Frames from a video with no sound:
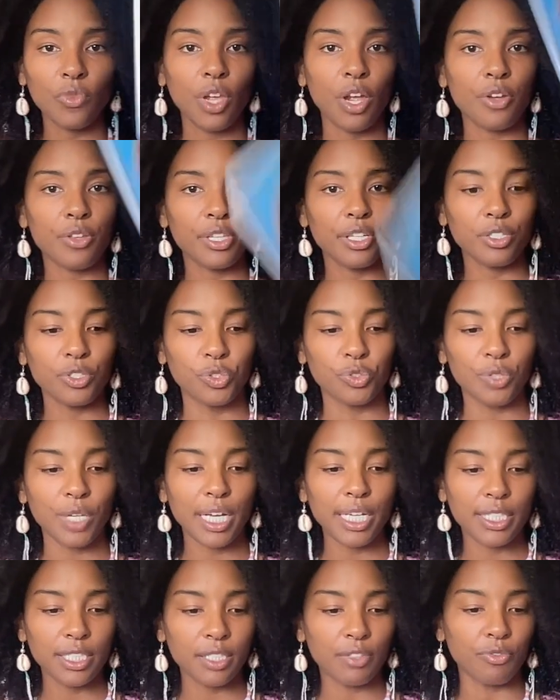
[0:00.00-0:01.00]
Are there
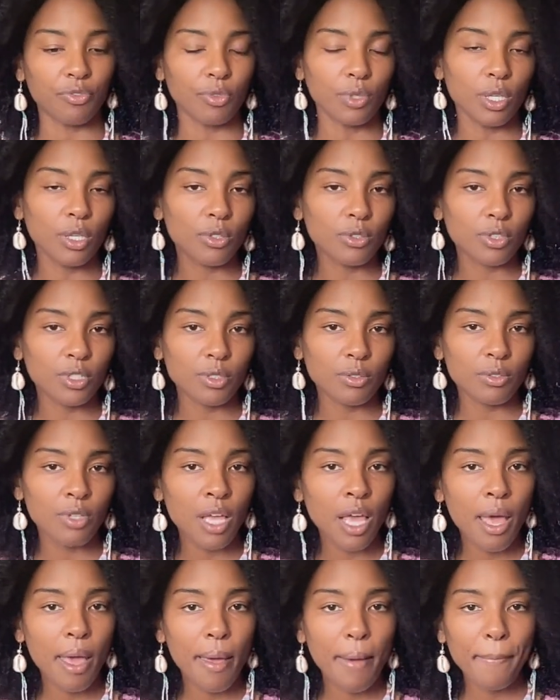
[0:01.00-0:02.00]
dregs of rose
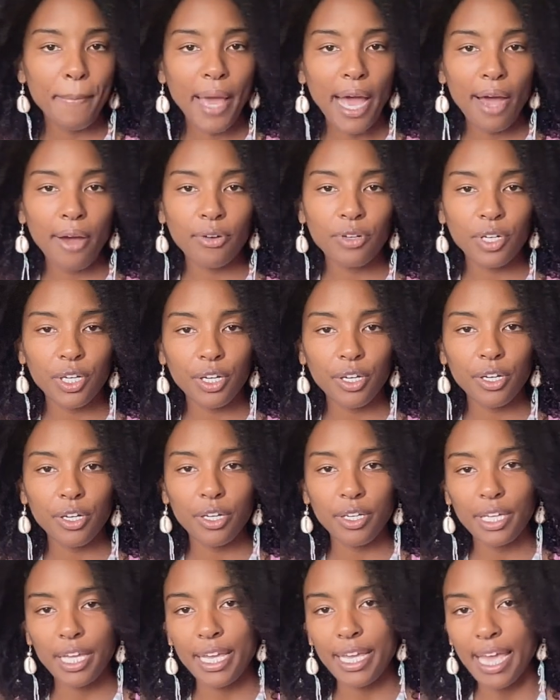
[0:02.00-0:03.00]

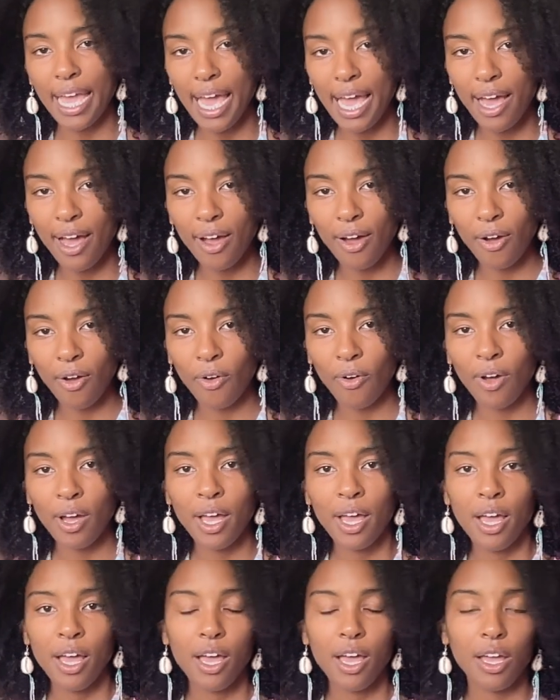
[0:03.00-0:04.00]
powder, cacao,
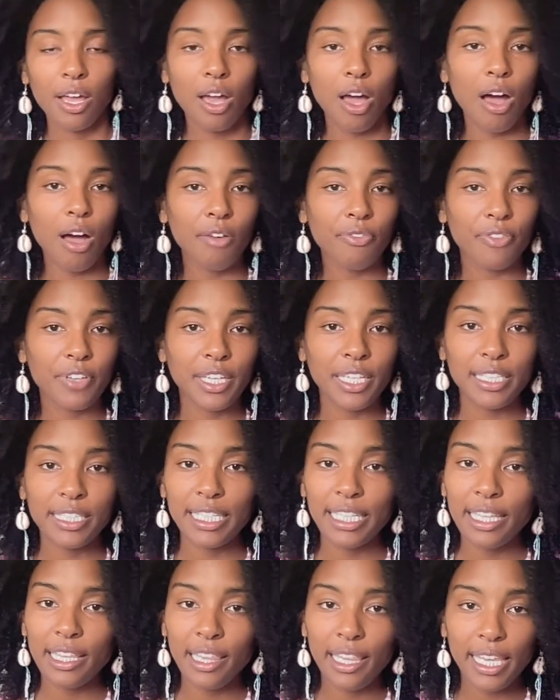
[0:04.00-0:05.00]
coffee,
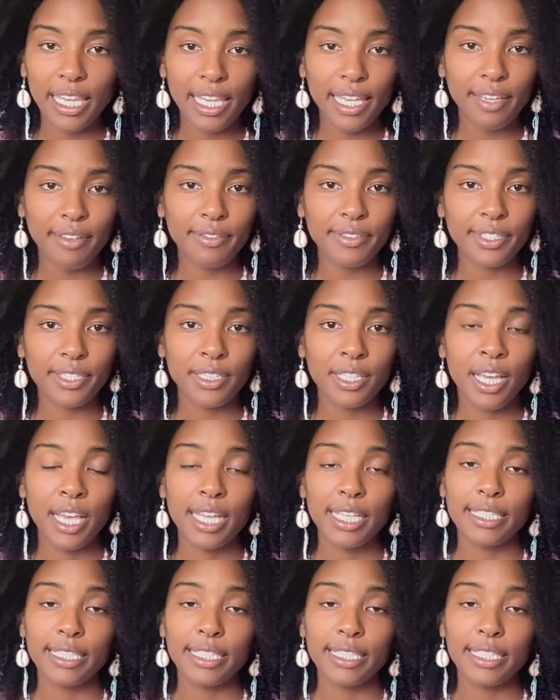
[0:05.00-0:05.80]
tea leaves?